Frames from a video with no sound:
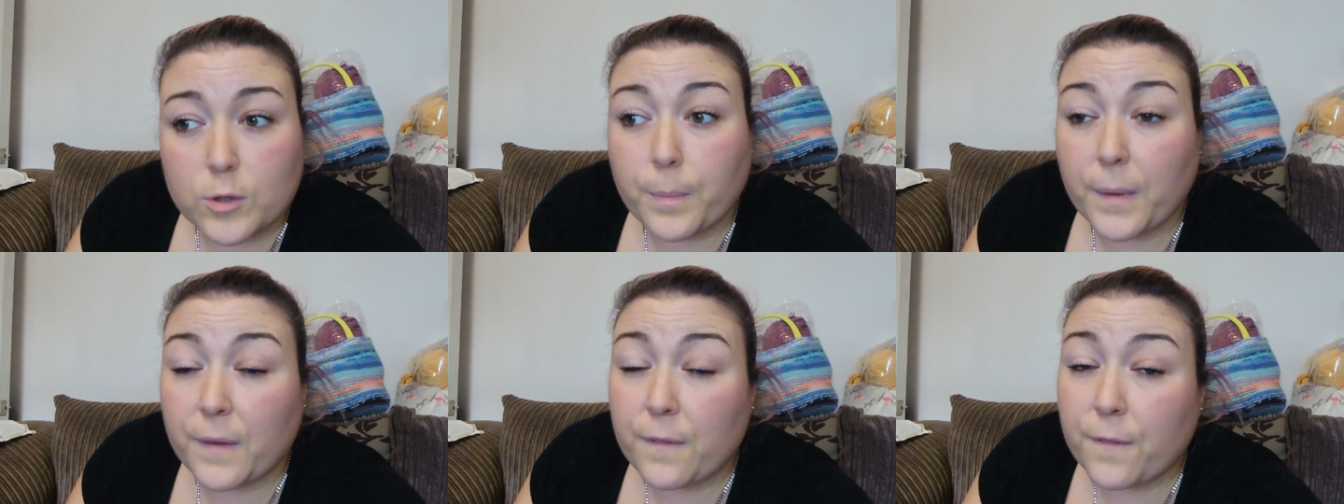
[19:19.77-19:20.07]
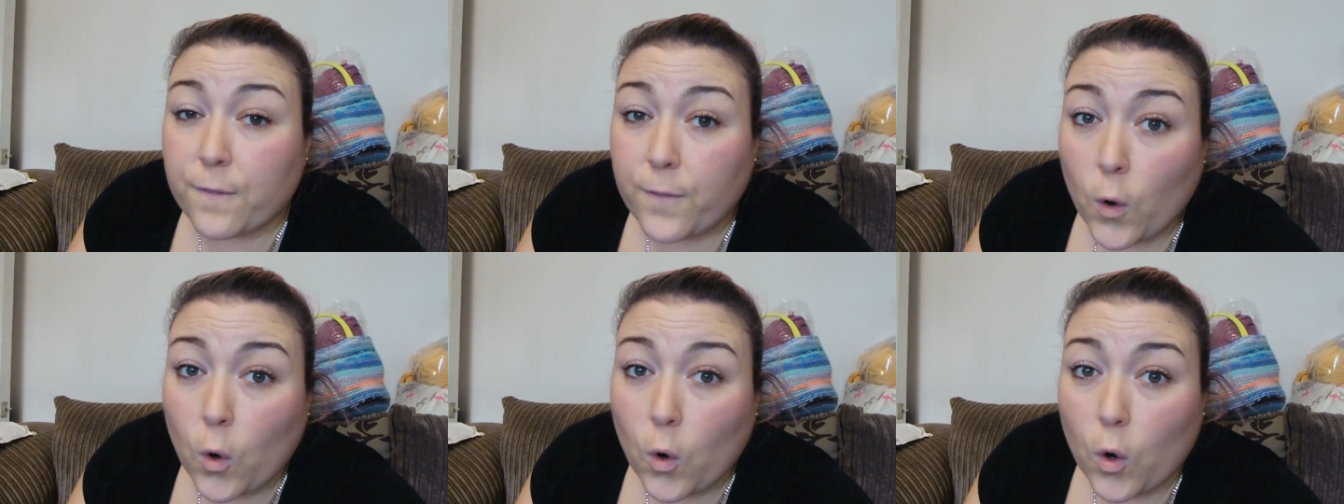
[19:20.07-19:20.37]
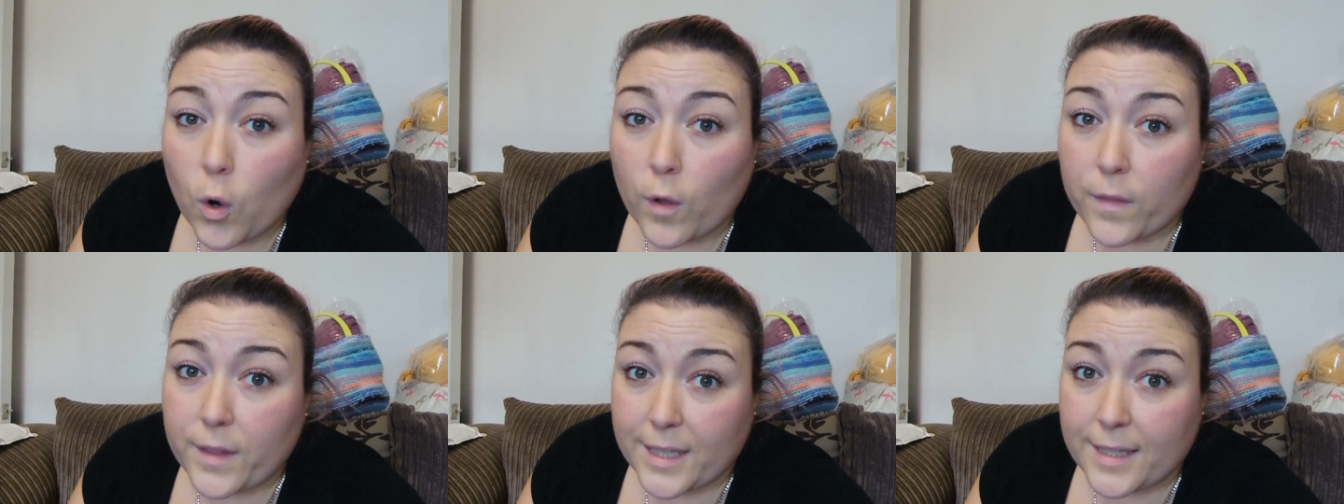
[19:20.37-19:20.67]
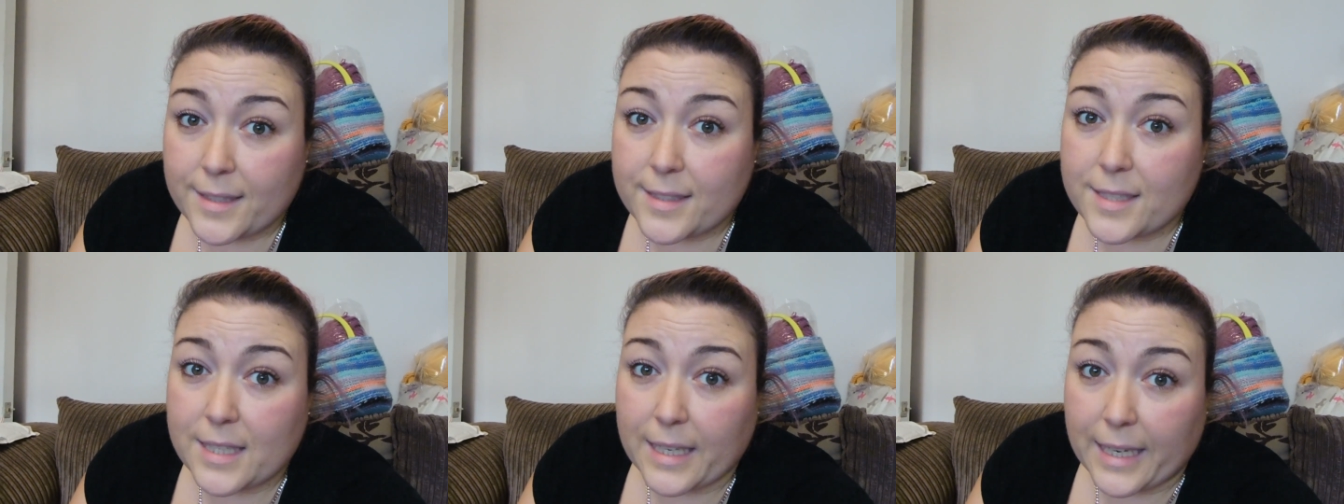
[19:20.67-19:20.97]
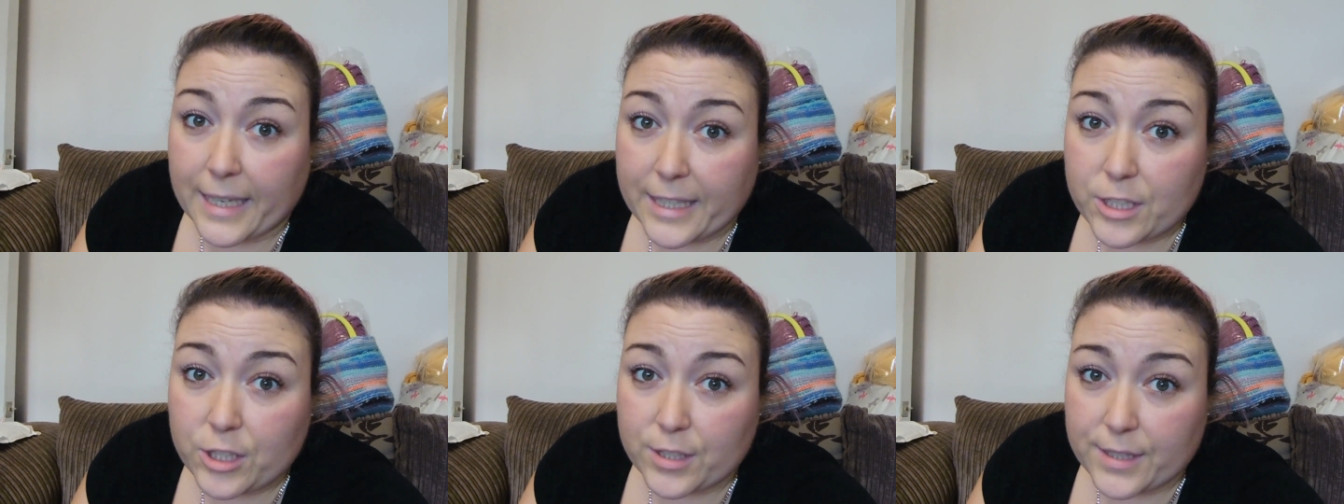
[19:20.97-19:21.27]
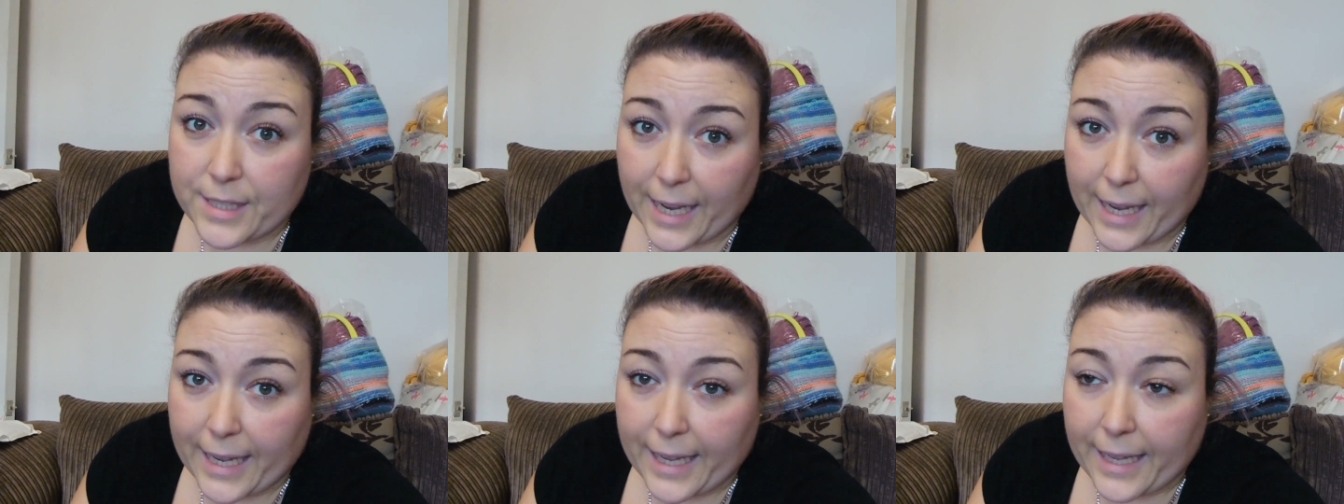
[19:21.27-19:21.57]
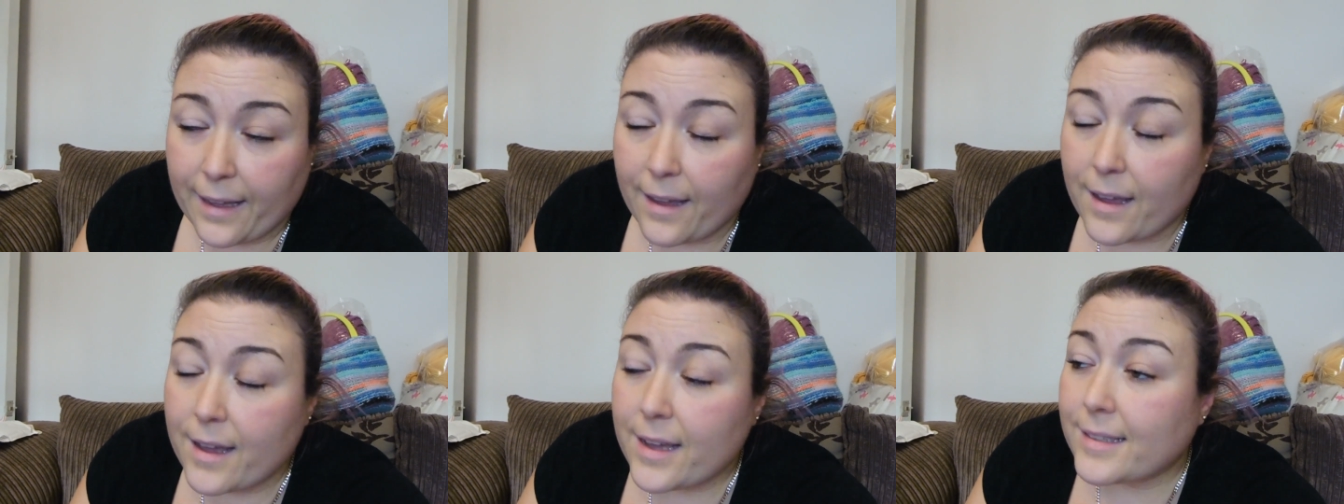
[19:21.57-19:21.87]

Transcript: before the installation day